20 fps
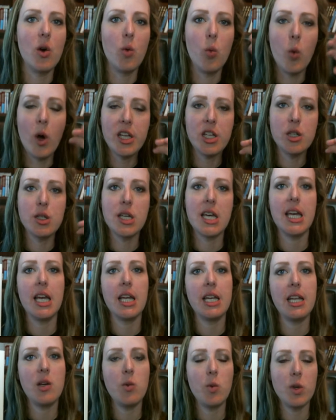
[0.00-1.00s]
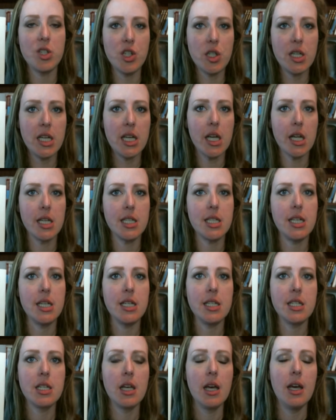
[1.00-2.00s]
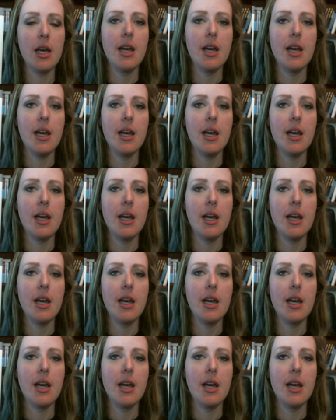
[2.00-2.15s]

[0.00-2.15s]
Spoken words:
what you can eat, what you can't eat.